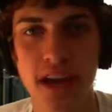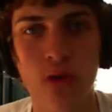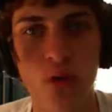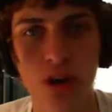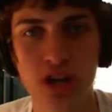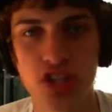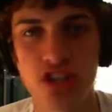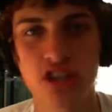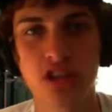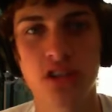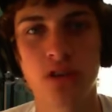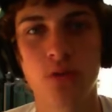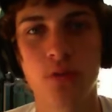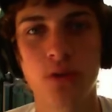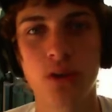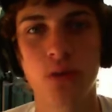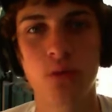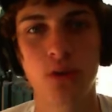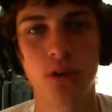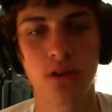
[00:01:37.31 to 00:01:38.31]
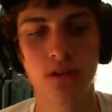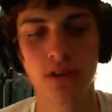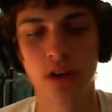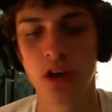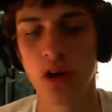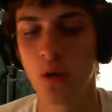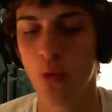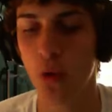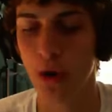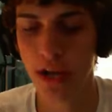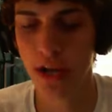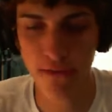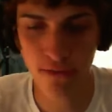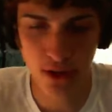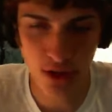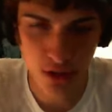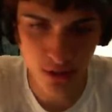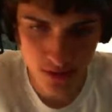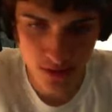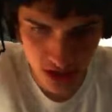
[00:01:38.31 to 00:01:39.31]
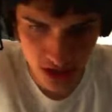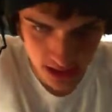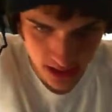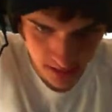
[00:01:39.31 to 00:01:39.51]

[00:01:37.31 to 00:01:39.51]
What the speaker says: question in the real world. Whenever you start to